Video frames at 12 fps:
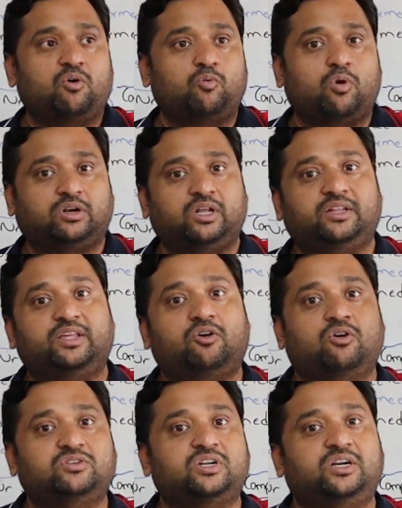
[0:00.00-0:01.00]
what are the
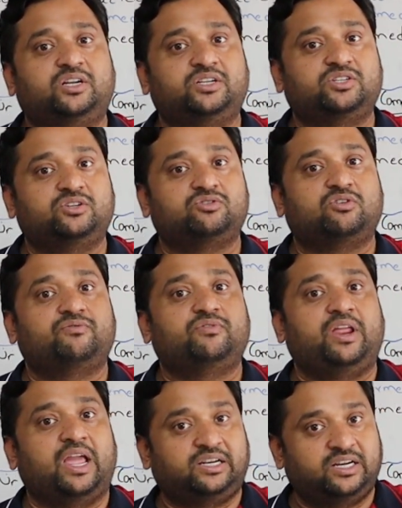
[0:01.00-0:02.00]
concentrations of
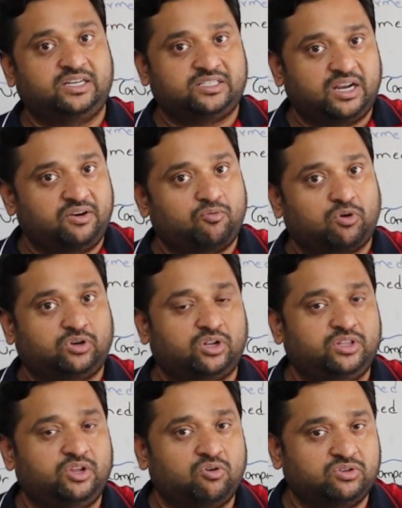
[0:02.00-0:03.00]
reactants and what are
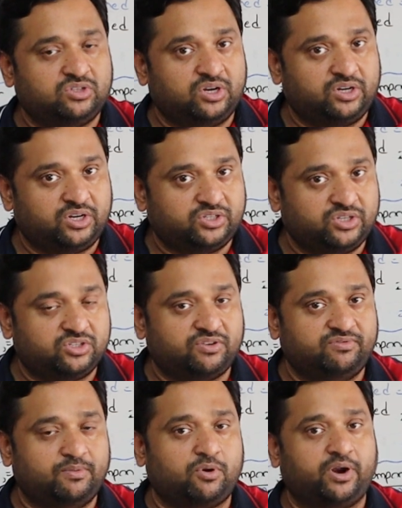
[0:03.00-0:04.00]
the concentrations
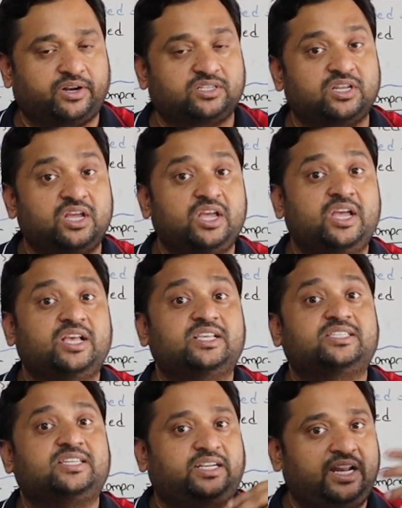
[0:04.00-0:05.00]
of the products.
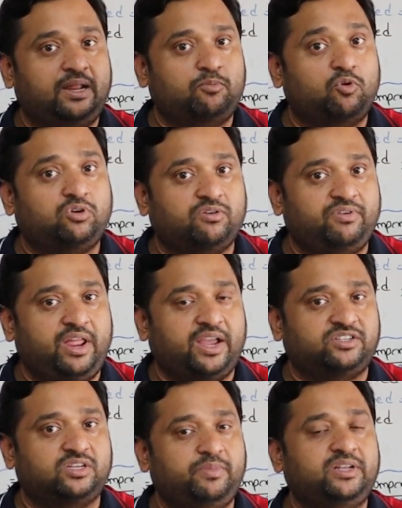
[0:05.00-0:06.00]
Certain amount of
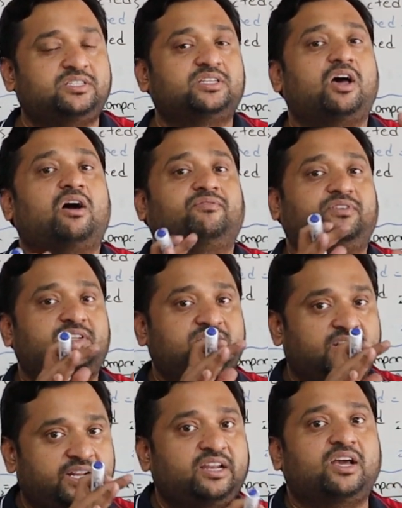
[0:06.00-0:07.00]
reaction means after
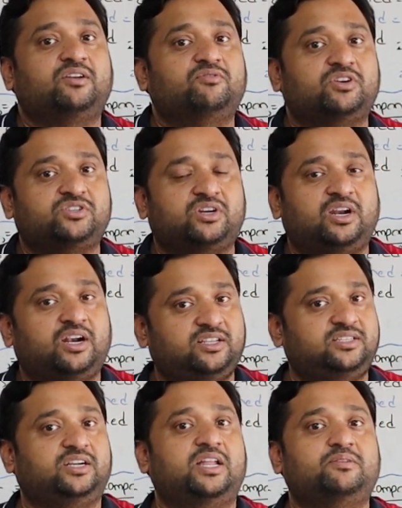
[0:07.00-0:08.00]
certain conversion, let
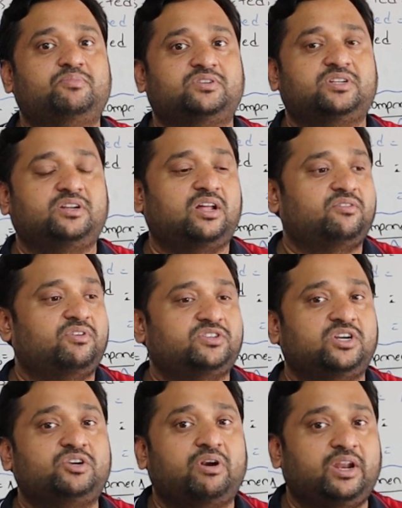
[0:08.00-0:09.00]
us say 10%
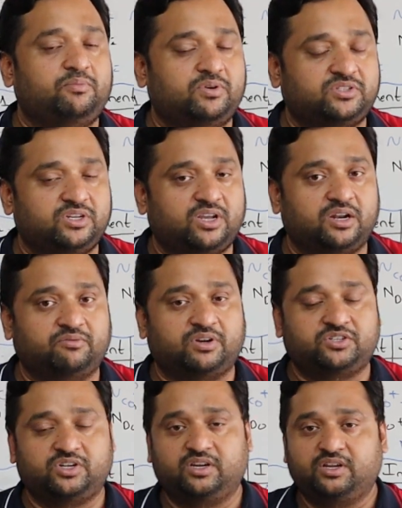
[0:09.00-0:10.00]
conversion, 20%
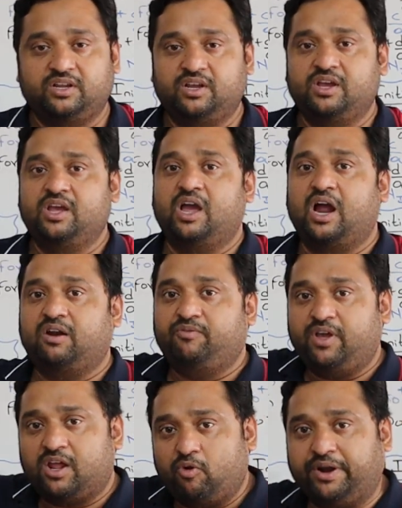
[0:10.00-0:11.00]
conversion, and
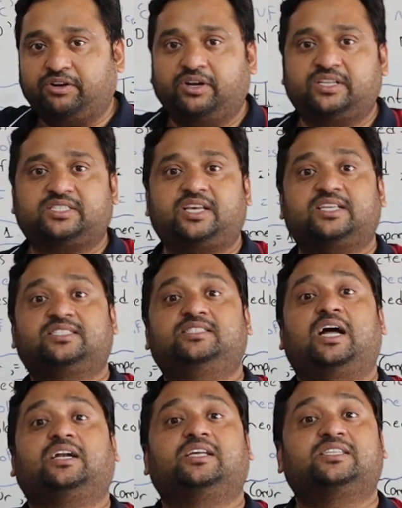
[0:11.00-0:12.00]
we are going to discuss
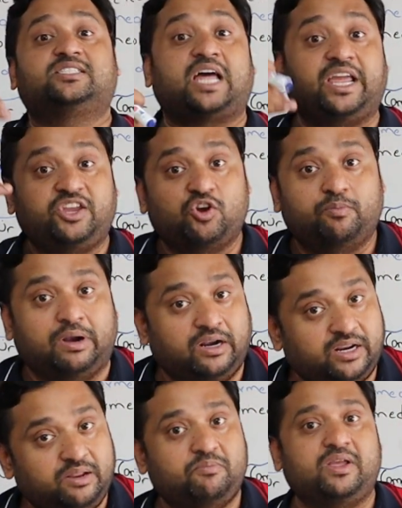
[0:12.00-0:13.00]
that
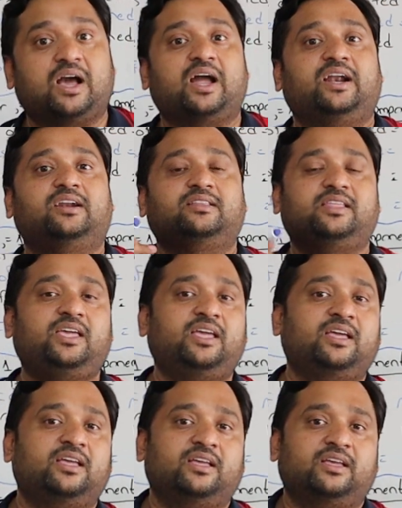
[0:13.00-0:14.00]
stoichiometry behind the